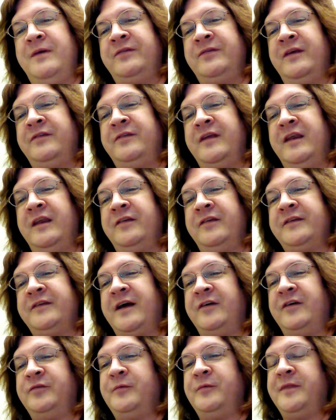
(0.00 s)
a business to
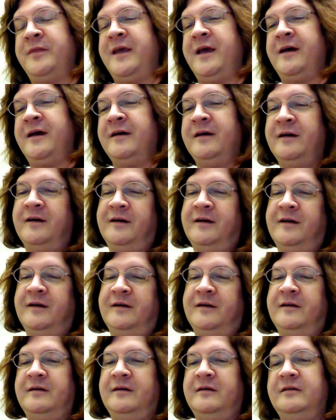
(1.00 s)
discuss with you.
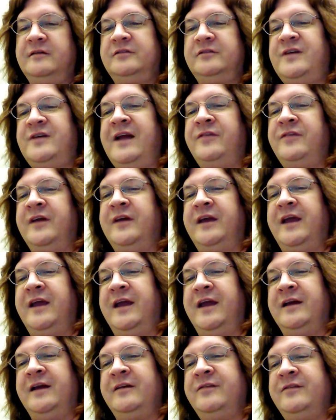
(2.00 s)

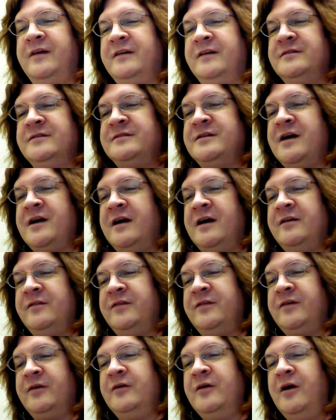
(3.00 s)
Transit King, said
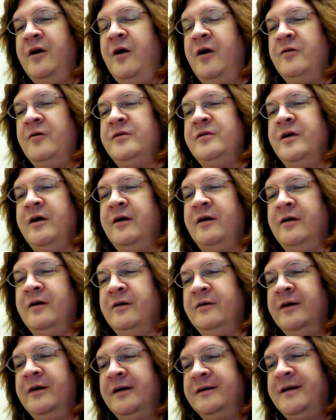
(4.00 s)
Gonzo. Oh,
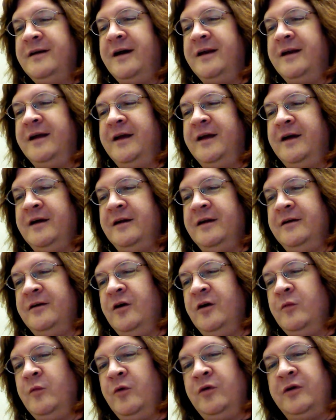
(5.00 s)
no, not
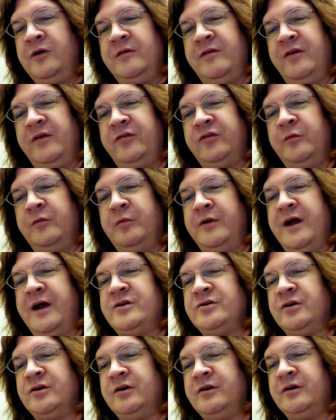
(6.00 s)
again. No more of this
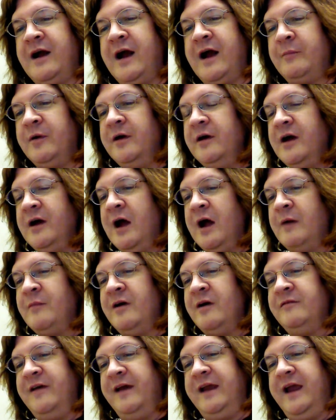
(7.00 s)
supernatural crap.
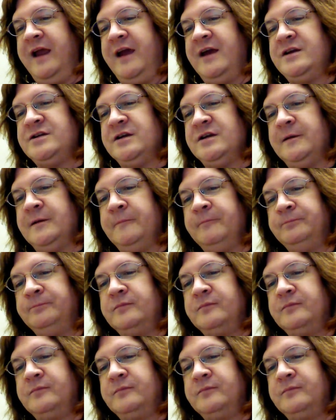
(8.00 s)
I'm on vacation.